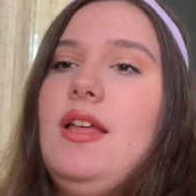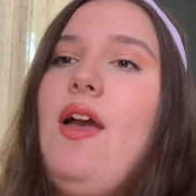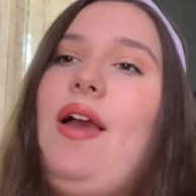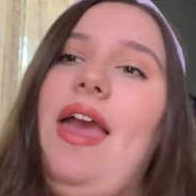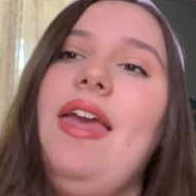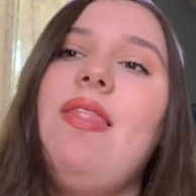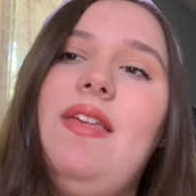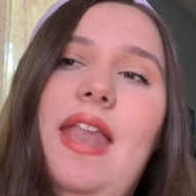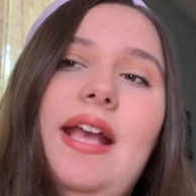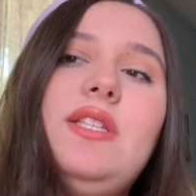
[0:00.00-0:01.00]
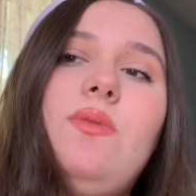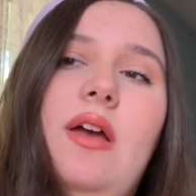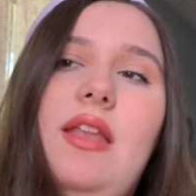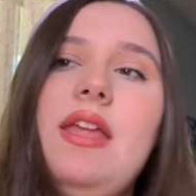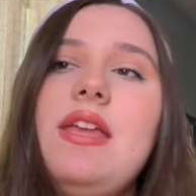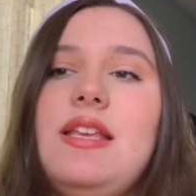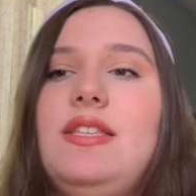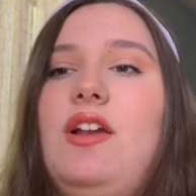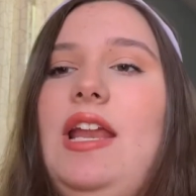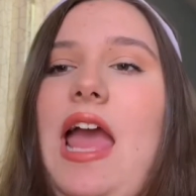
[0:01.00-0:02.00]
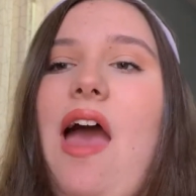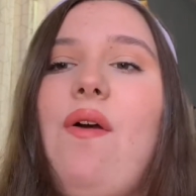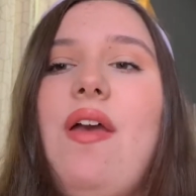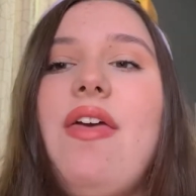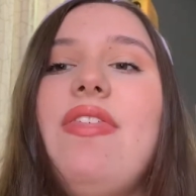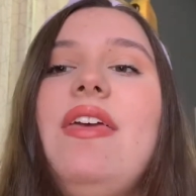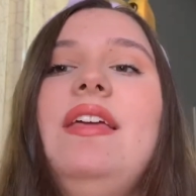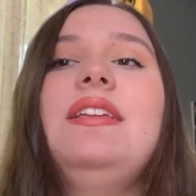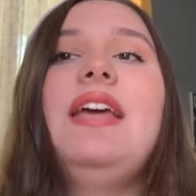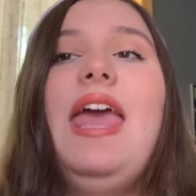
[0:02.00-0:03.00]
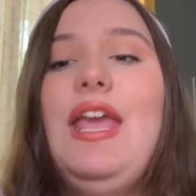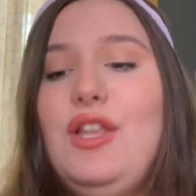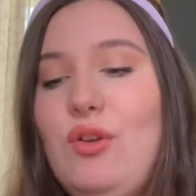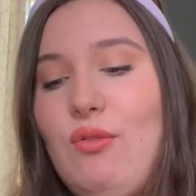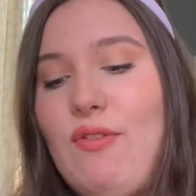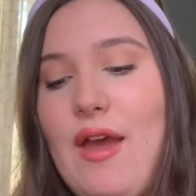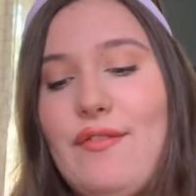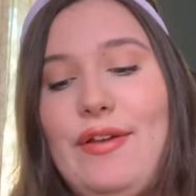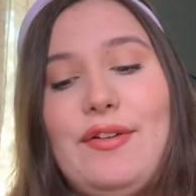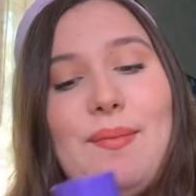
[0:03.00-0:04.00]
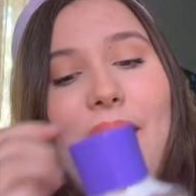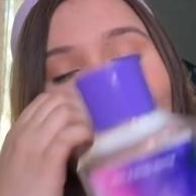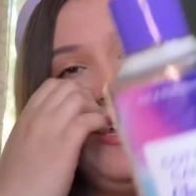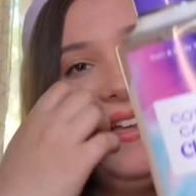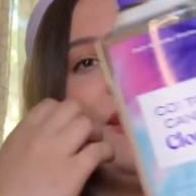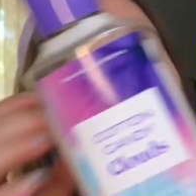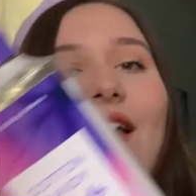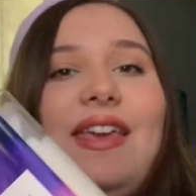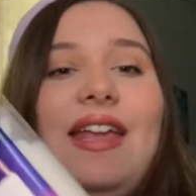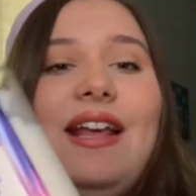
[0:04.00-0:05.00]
Okay, the next one is starting out with a newfound favorite of mine, Cotton Candy